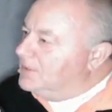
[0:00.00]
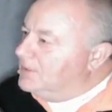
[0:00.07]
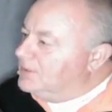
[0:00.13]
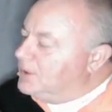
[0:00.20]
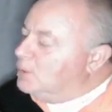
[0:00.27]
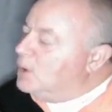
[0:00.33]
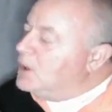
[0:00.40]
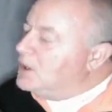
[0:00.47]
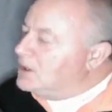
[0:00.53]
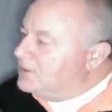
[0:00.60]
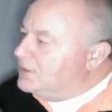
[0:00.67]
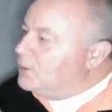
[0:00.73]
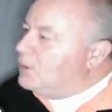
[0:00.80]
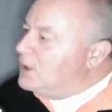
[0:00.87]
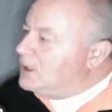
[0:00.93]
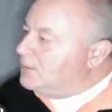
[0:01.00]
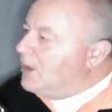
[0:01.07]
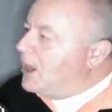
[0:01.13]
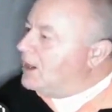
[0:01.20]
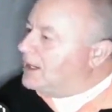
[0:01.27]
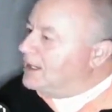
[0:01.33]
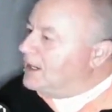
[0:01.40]
the work
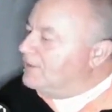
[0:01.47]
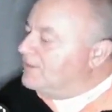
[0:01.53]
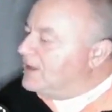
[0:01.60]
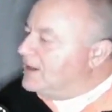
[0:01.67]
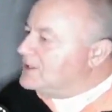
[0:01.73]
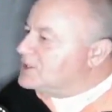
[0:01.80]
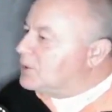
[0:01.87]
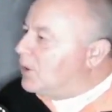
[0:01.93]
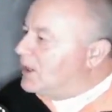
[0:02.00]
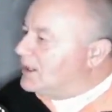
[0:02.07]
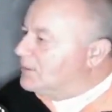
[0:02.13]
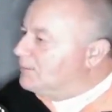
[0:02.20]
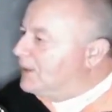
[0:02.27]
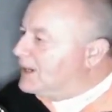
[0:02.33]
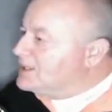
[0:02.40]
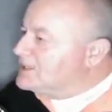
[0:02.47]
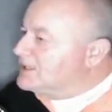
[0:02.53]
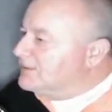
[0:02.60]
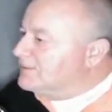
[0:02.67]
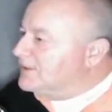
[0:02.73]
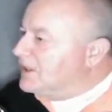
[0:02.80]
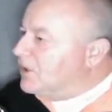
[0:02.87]
market over there is quite
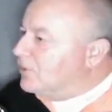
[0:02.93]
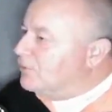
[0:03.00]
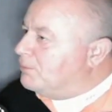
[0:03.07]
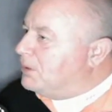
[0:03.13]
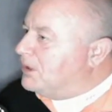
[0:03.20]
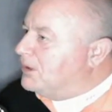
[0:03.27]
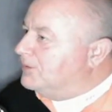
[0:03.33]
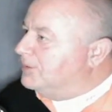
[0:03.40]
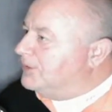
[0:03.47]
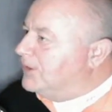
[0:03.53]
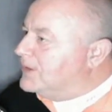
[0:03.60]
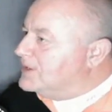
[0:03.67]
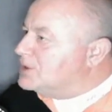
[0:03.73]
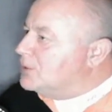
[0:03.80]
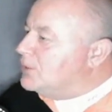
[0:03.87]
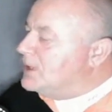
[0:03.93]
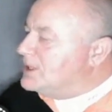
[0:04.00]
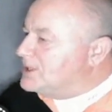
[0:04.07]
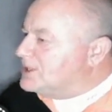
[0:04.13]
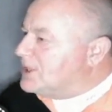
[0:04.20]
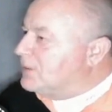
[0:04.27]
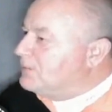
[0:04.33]
competitive for golf pros. So there's
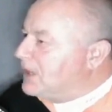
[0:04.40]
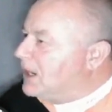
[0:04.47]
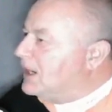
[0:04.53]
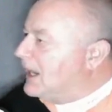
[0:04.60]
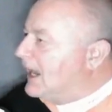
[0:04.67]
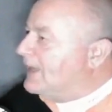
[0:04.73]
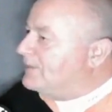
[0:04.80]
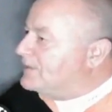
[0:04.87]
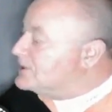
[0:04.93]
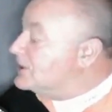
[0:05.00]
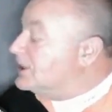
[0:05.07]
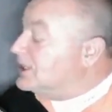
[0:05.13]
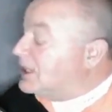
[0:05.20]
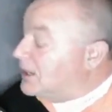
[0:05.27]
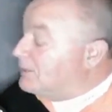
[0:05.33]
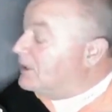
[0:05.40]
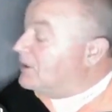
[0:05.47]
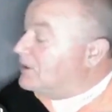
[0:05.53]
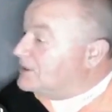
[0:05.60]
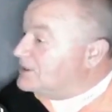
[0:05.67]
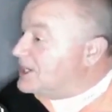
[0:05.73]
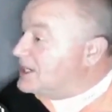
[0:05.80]
always some young lad that's going to come
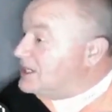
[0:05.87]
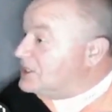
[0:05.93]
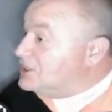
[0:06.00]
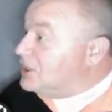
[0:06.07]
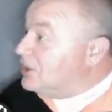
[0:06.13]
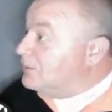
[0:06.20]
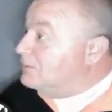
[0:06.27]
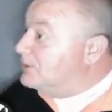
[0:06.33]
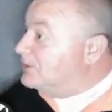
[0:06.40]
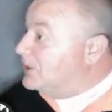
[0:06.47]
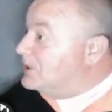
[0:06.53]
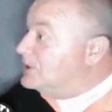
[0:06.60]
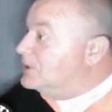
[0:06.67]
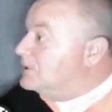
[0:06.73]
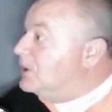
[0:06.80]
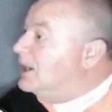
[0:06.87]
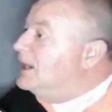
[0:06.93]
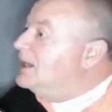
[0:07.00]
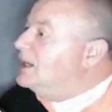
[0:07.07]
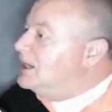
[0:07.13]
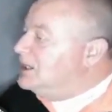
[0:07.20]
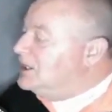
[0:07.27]
along and take your job. So you
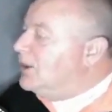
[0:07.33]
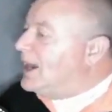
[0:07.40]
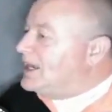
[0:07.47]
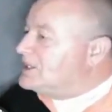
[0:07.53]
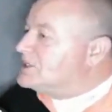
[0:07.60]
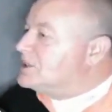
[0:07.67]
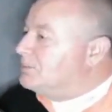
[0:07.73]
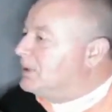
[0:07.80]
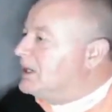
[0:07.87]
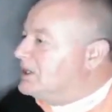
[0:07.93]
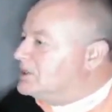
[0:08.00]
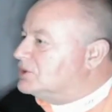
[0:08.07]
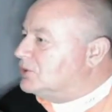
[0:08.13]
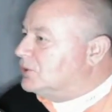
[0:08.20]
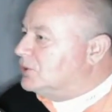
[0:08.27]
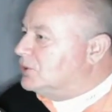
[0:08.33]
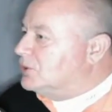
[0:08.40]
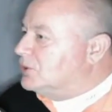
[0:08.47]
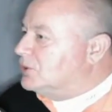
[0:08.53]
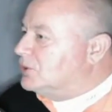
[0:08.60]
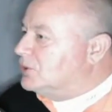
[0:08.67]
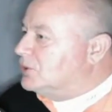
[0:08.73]
had to be sort
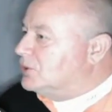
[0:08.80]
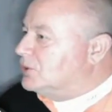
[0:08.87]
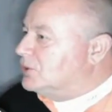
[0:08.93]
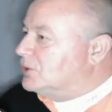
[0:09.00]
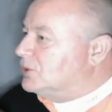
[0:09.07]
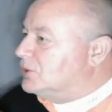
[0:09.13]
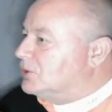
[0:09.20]
of up